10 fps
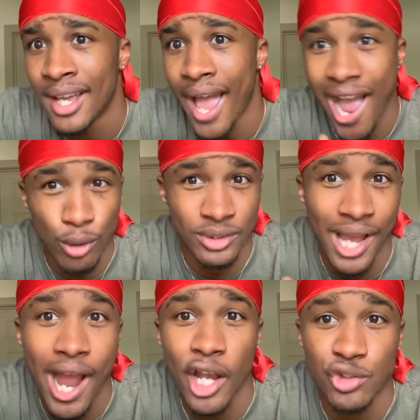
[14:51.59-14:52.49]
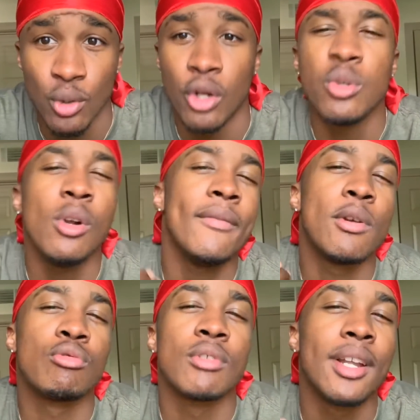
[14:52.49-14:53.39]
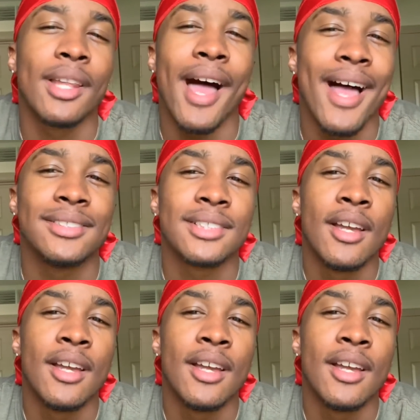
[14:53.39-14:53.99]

how tired you are. You don't even realize